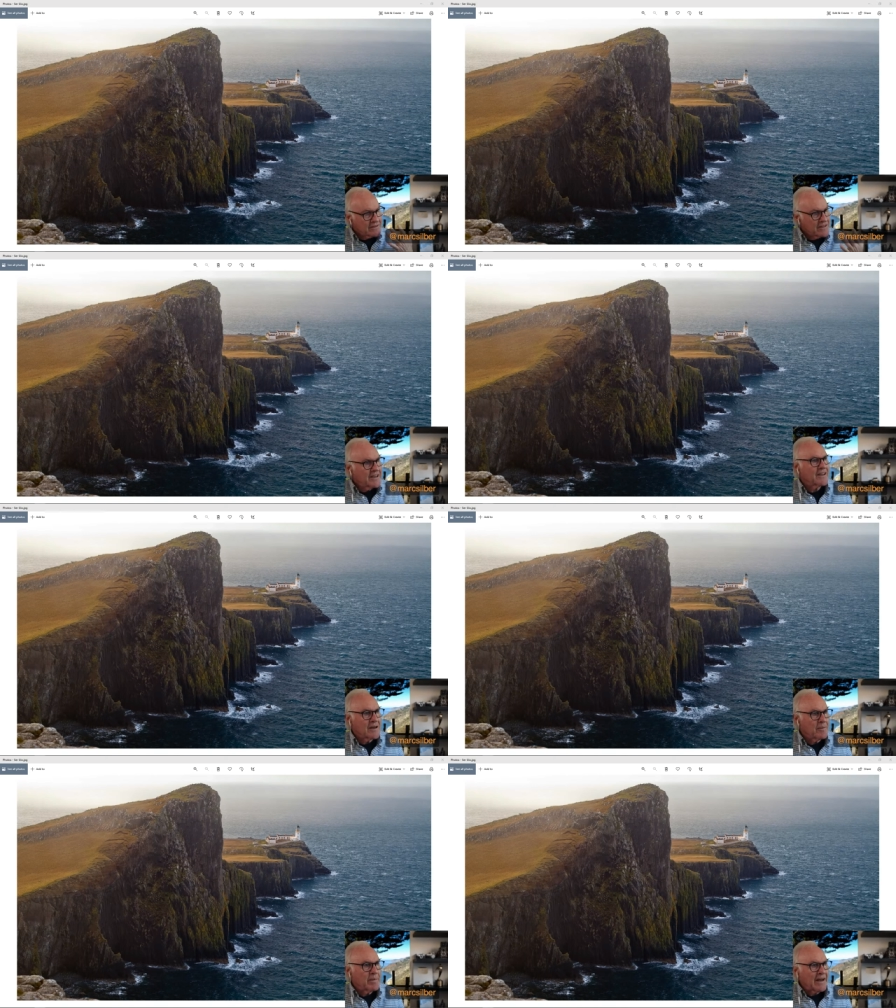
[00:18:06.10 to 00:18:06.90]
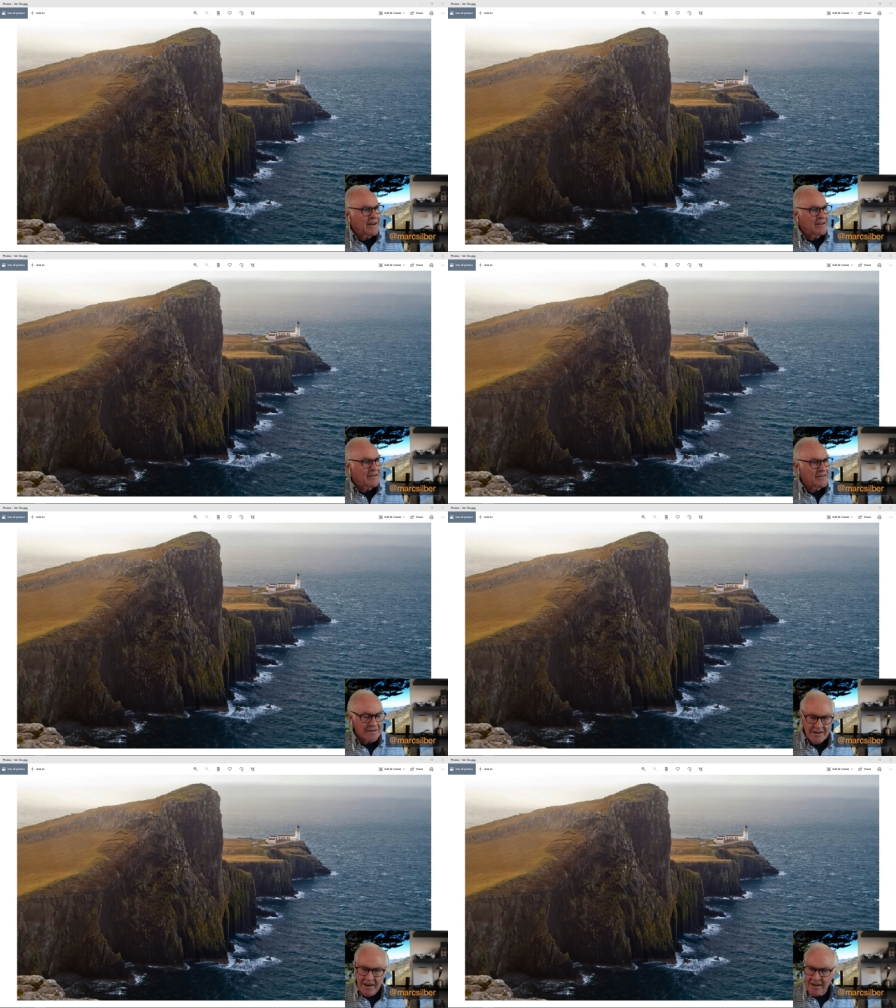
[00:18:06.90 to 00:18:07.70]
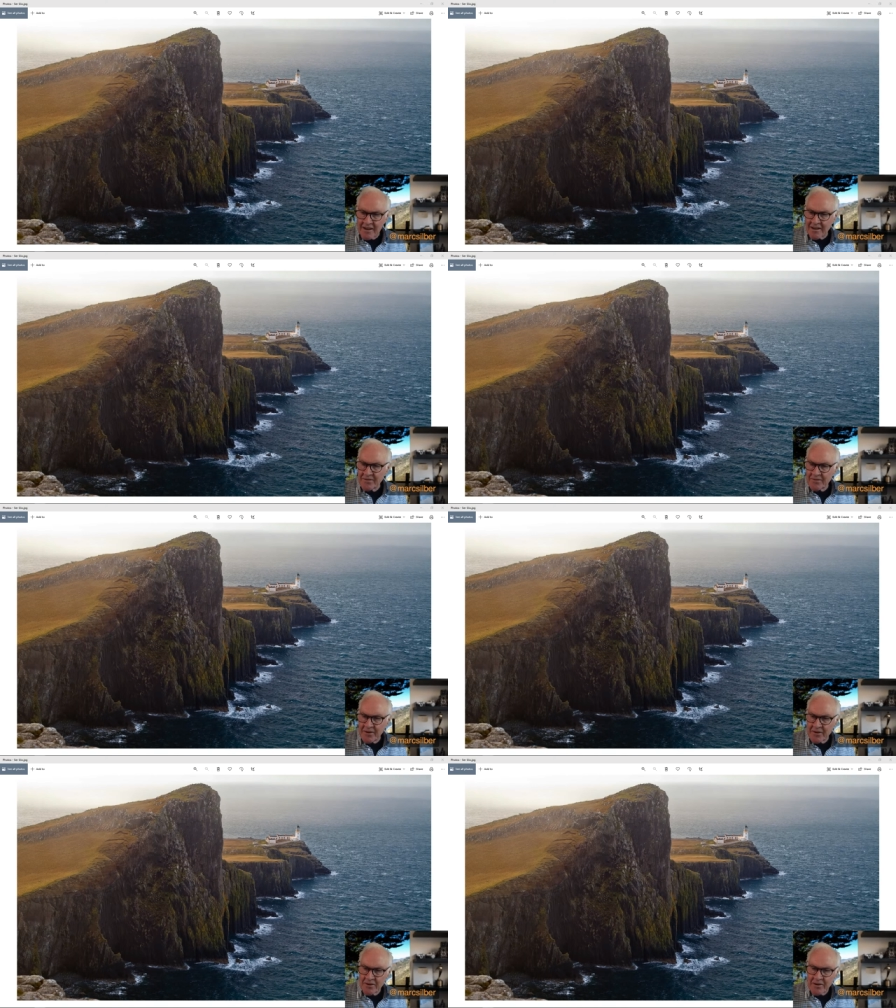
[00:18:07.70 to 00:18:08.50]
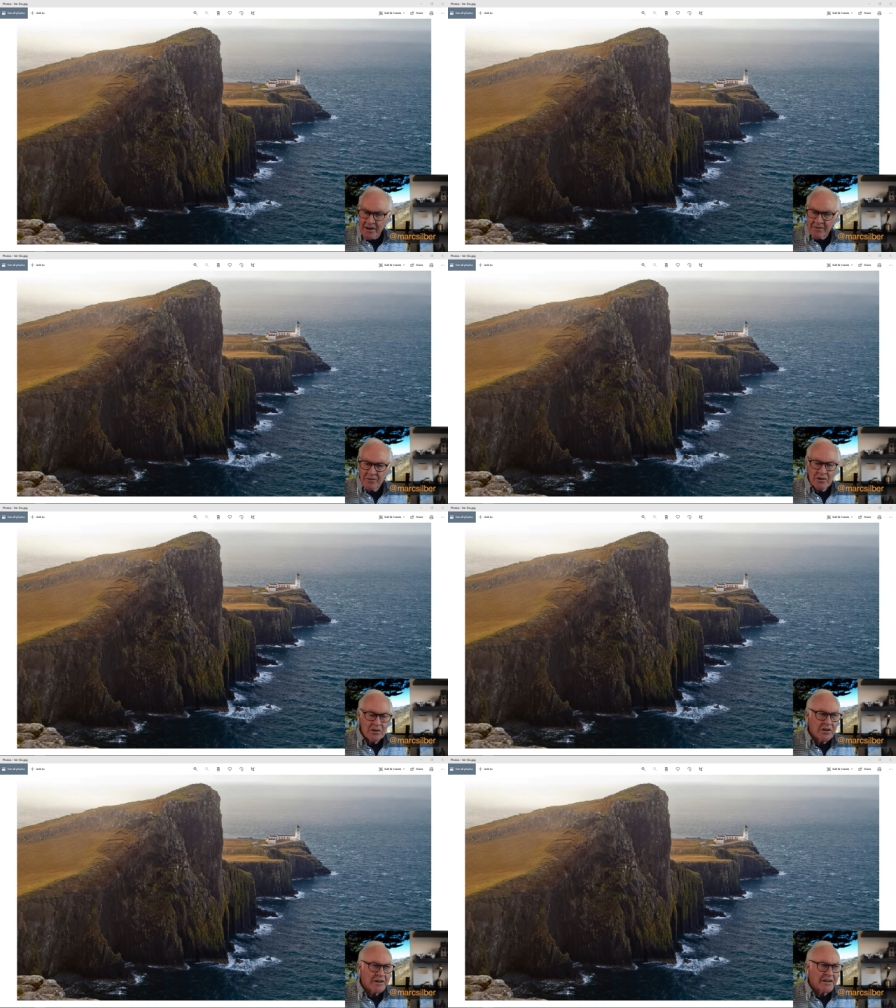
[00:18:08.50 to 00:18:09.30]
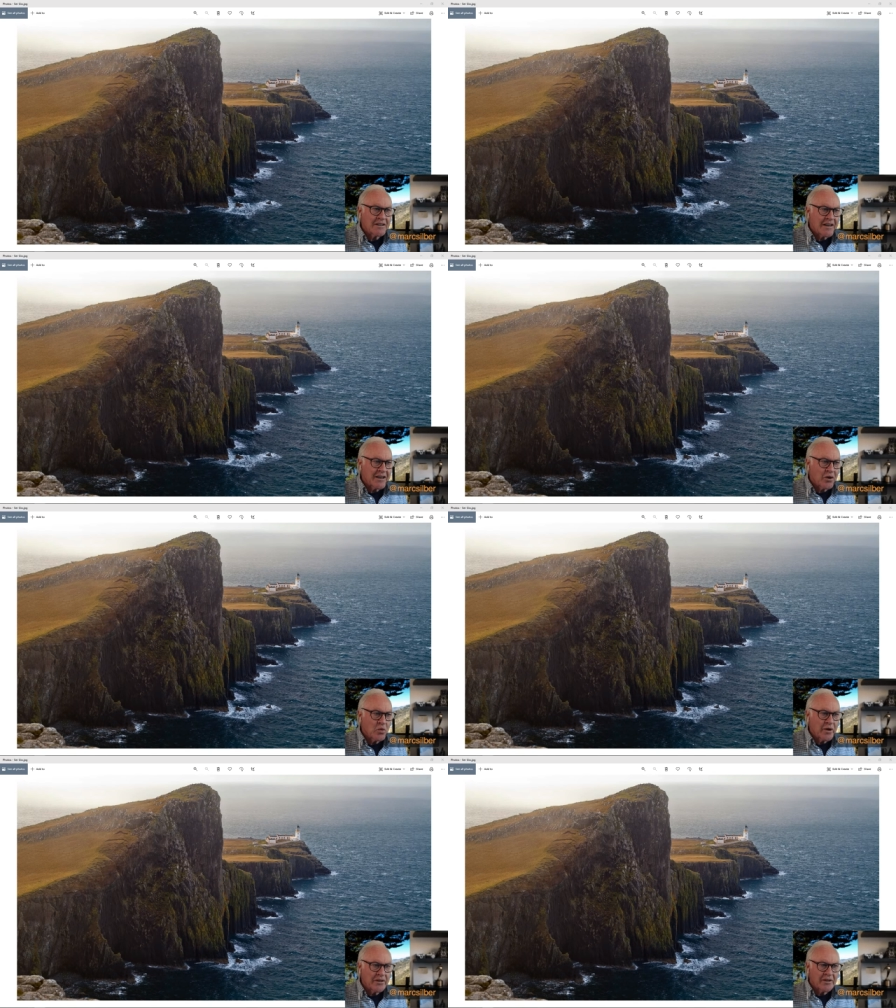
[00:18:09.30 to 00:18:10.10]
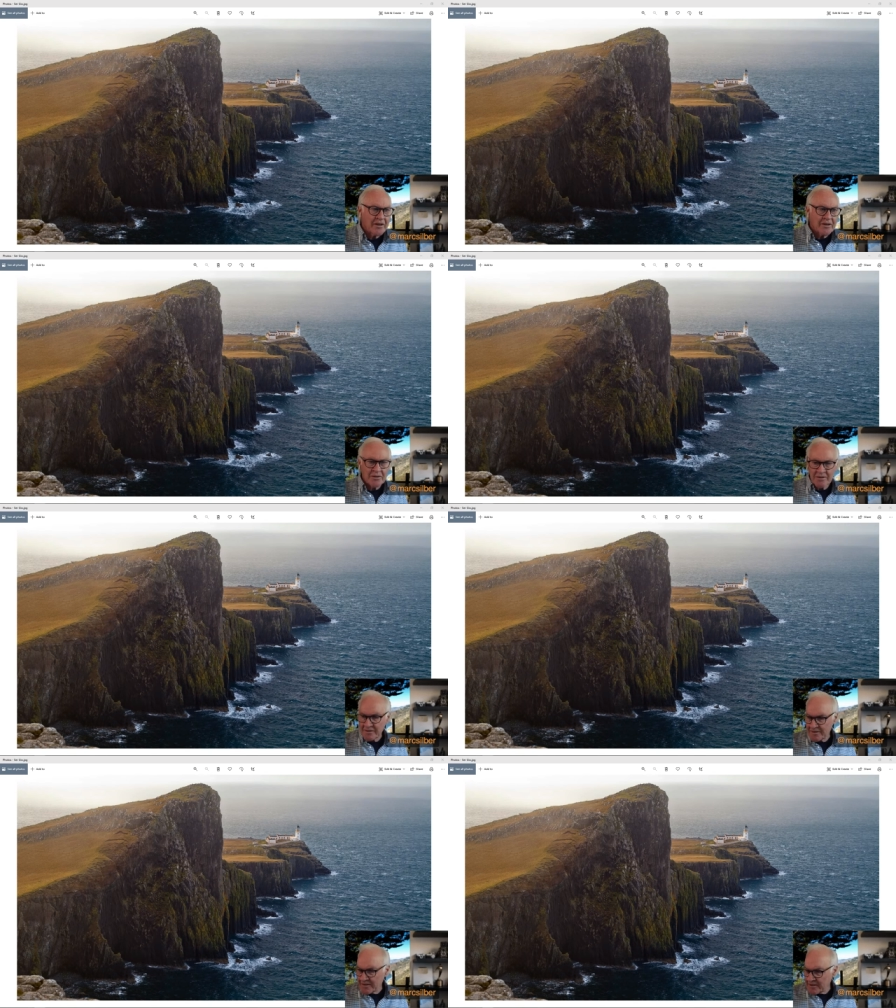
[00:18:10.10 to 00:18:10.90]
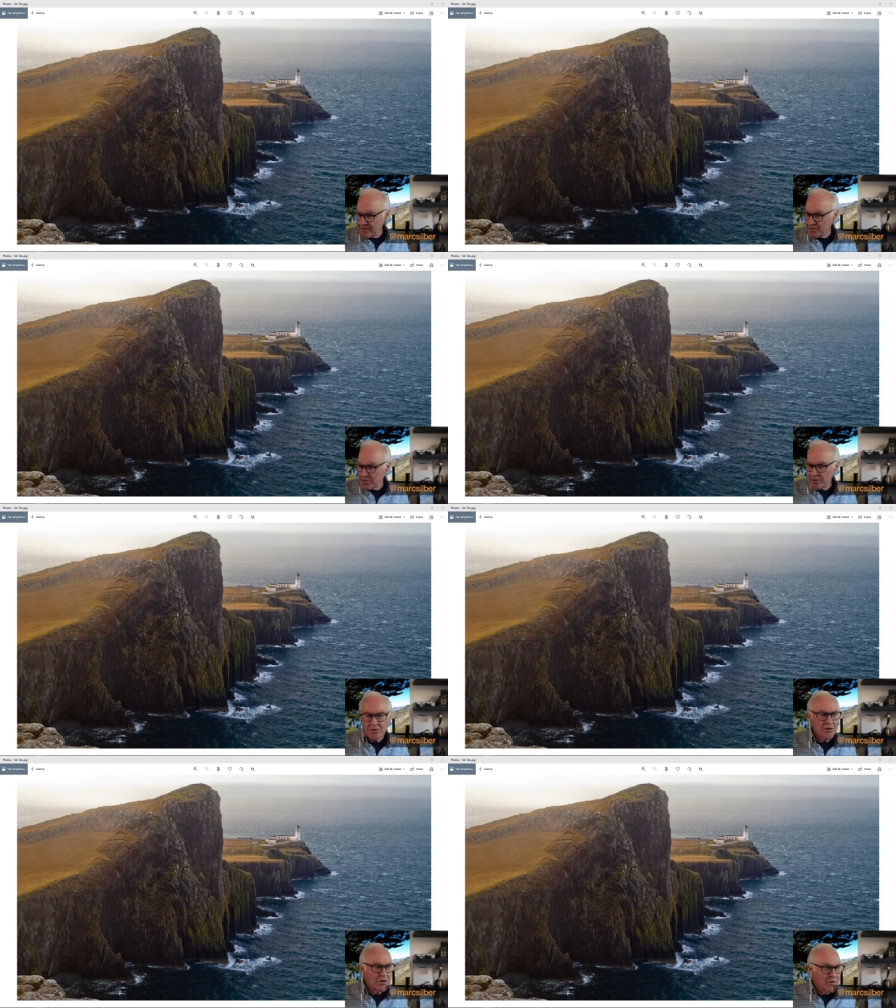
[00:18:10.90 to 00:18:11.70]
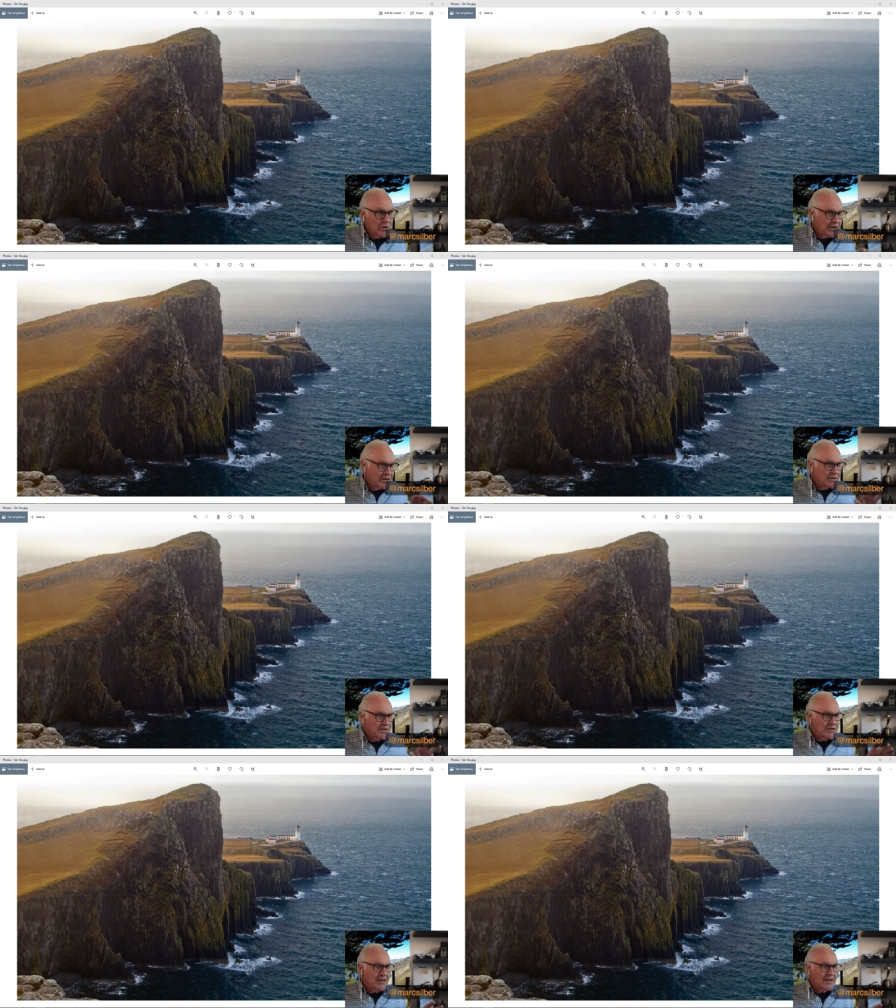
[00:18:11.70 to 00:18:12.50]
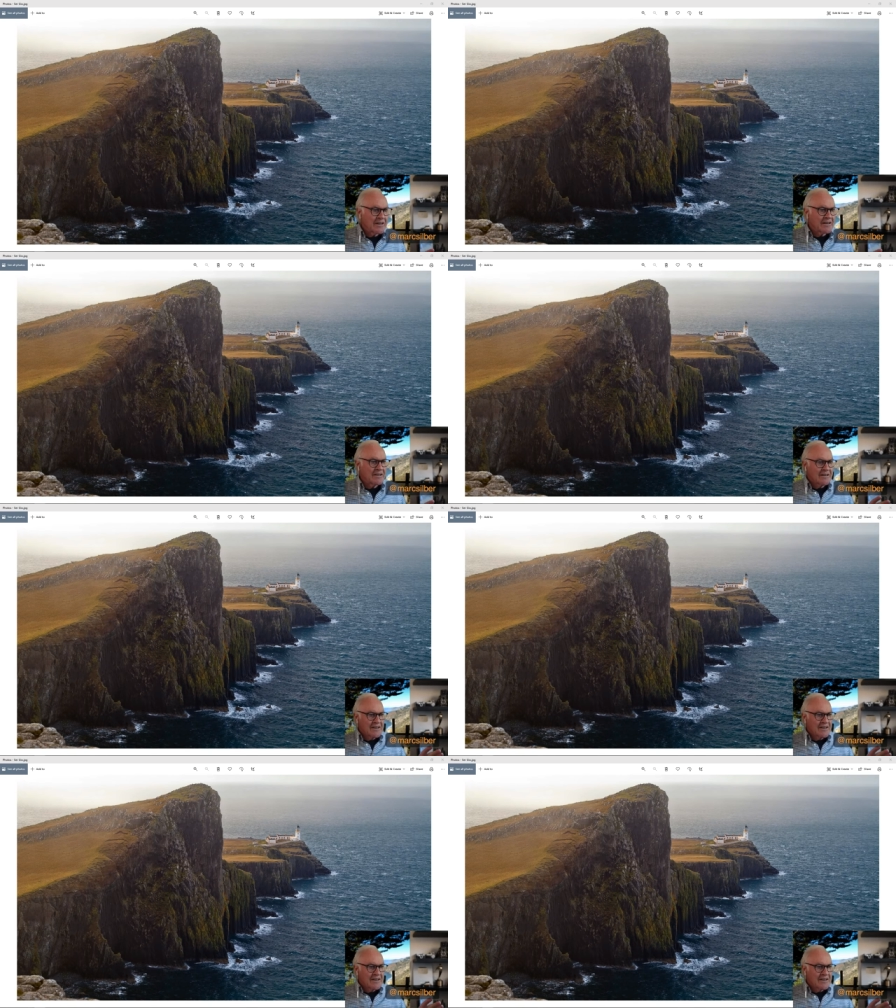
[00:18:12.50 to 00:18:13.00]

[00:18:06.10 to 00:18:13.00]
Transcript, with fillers: think about a photograph, look at it like a window into you, what you're seeing,